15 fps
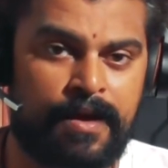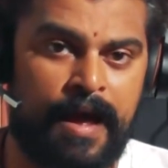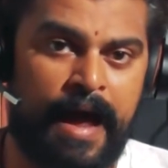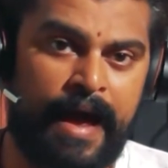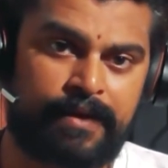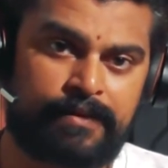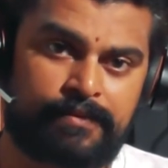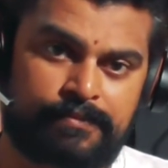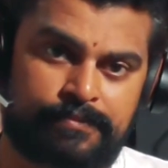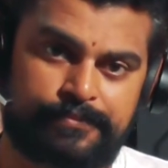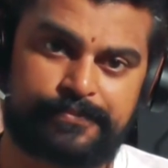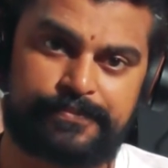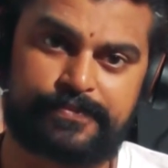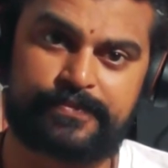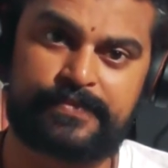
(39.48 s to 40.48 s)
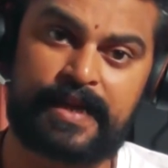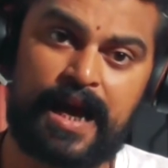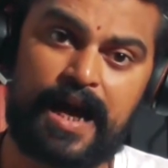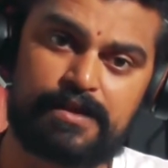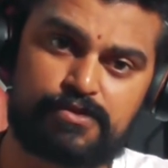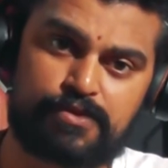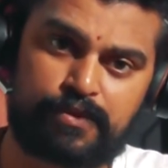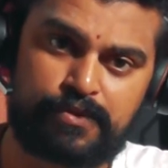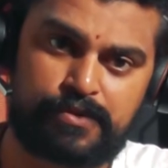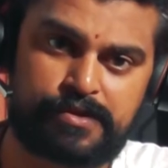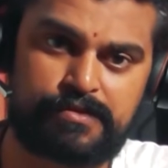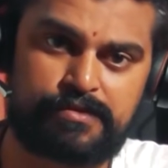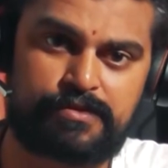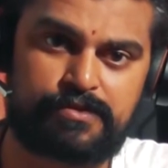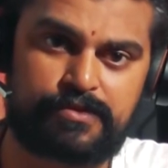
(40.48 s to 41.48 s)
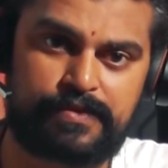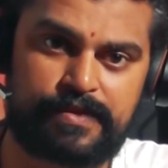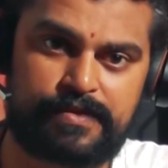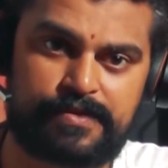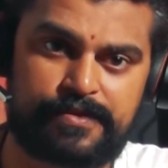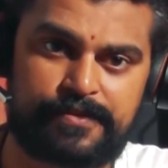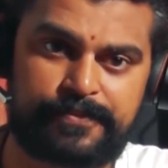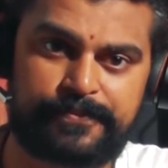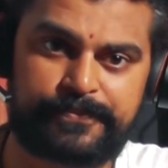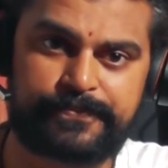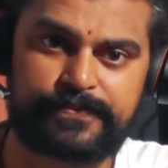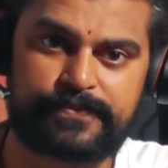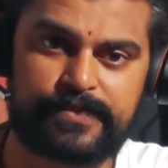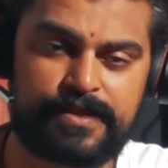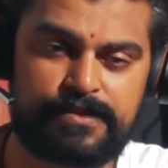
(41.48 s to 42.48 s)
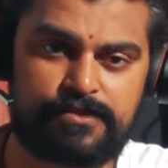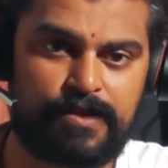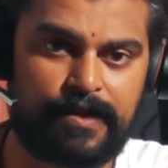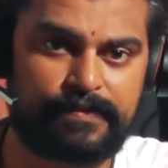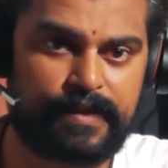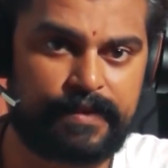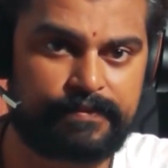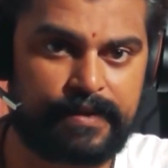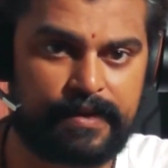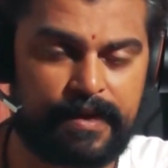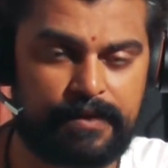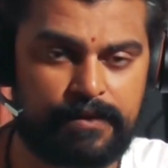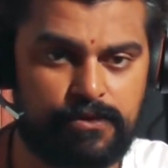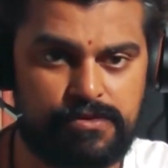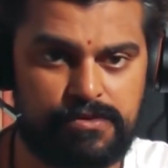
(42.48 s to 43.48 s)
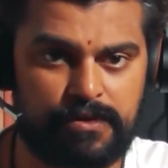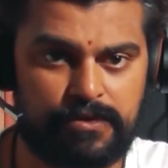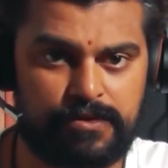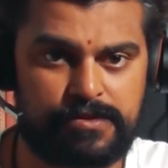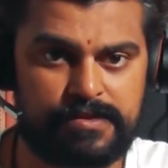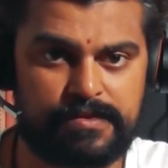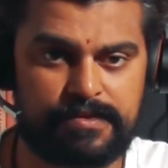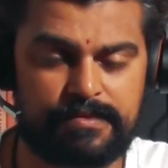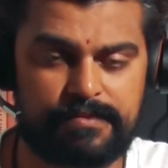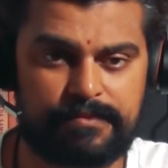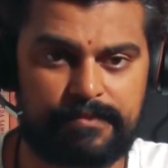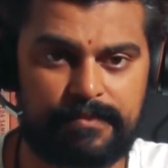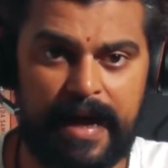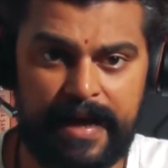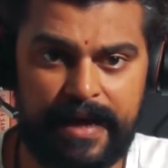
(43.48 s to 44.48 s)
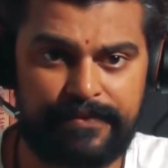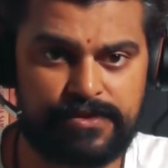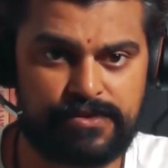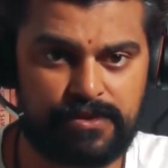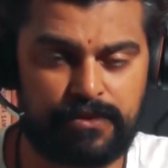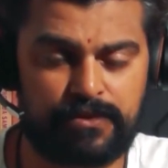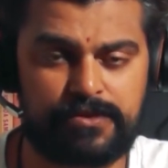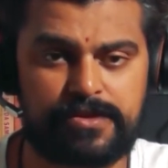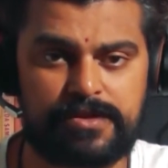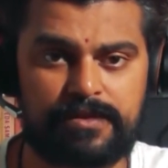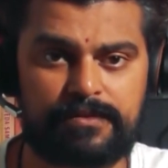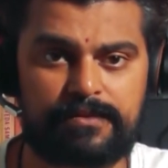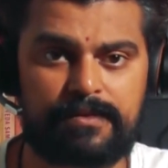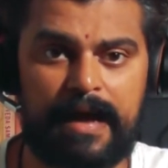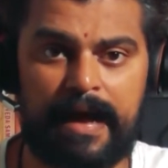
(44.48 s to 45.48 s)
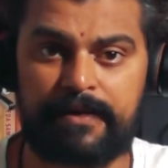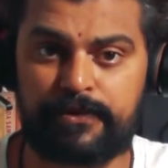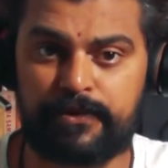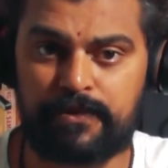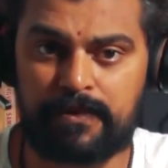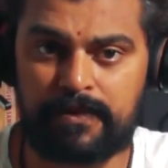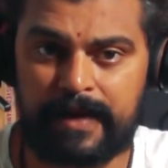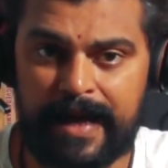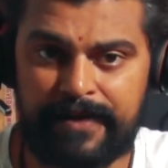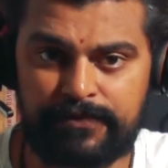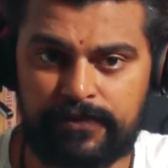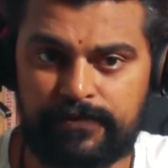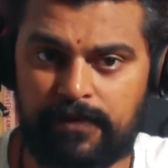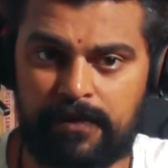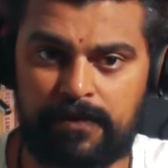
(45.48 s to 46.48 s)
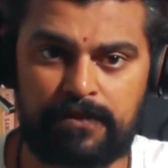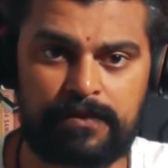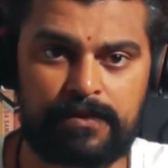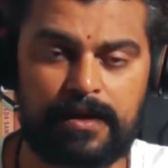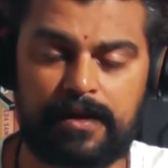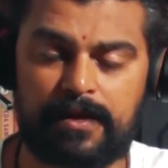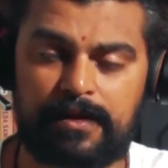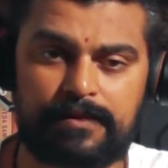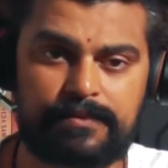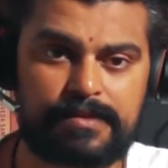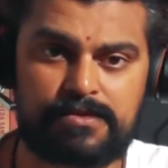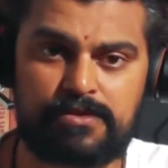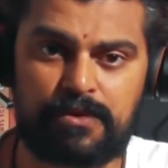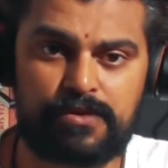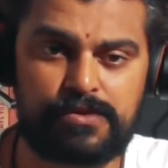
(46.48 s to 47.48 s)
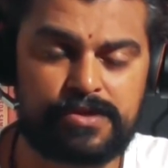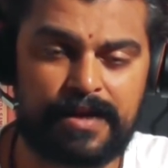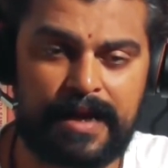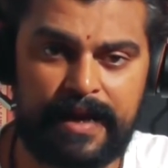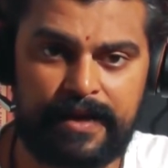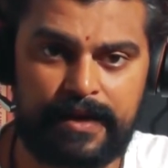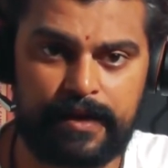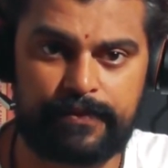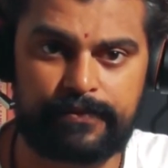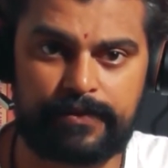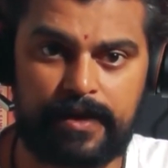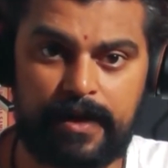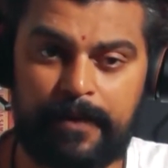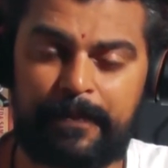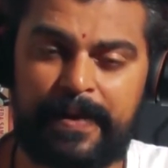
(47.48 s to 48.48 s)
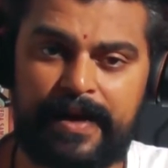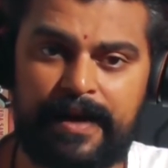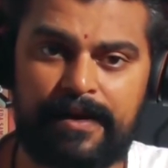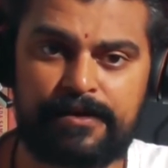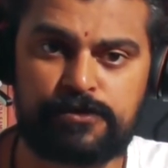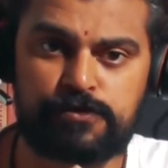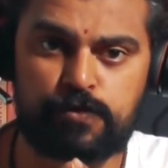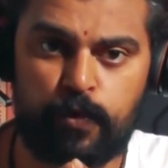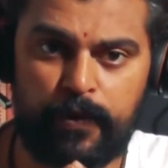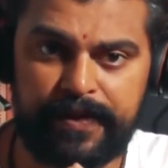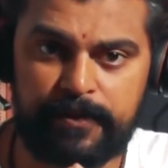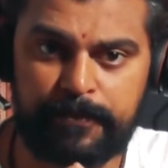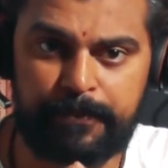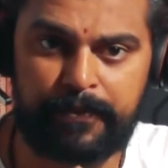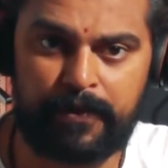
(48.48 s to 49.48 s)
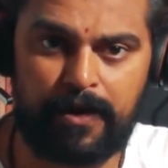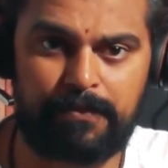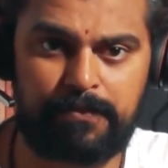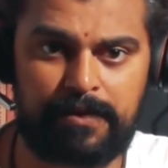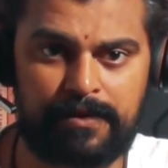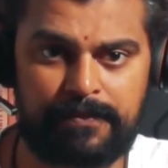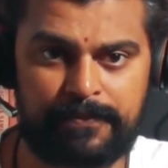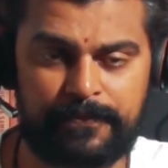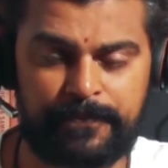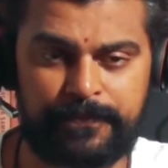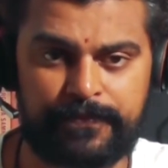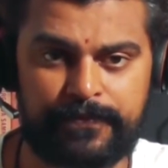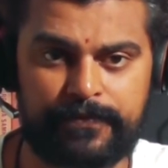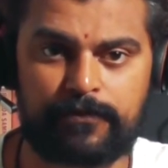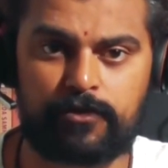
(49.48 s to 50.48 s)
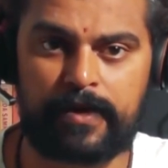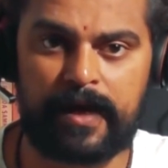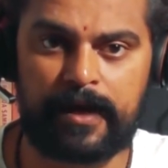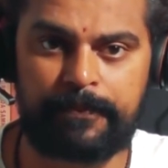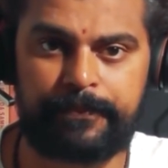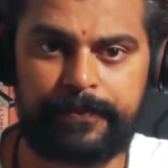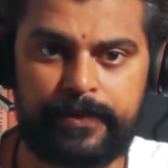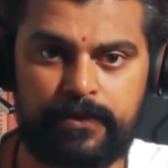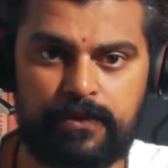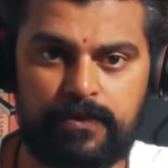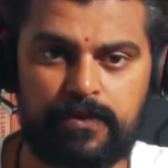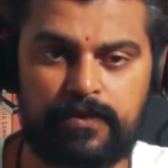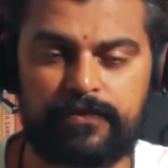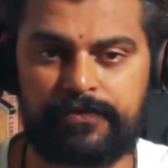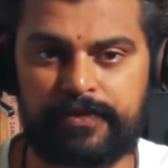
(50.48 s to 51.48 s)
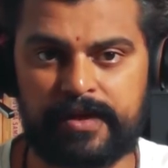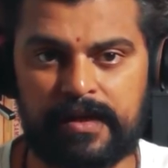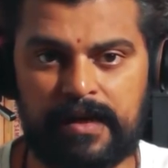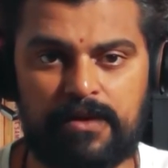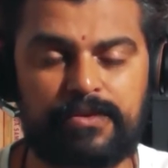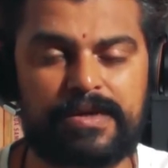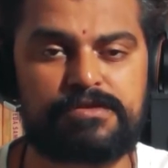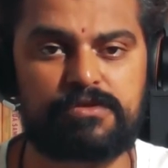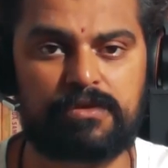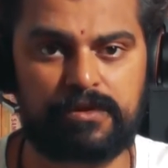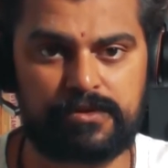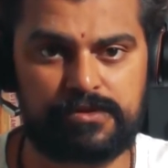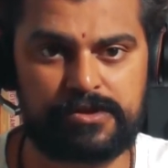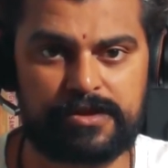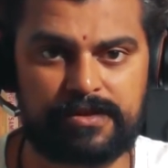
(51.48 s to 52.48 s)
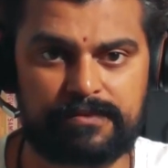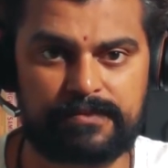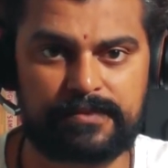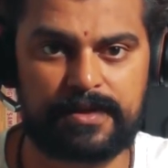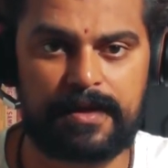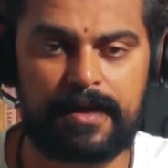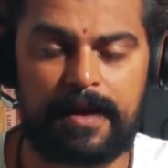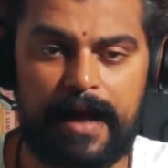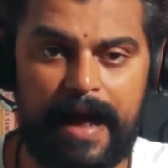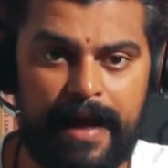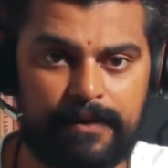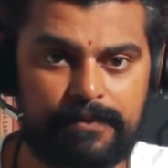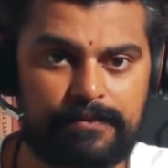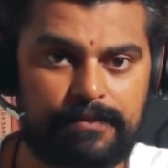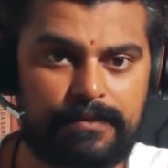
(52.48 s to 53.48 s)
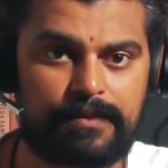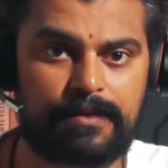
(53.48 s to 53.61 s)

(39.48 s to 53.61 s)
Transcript: And there are solutions to this. It's not that there are no solutions. I have a solution. And you don't have to follow the solution I give. But at least knowing the problem would help you figure out a solution. And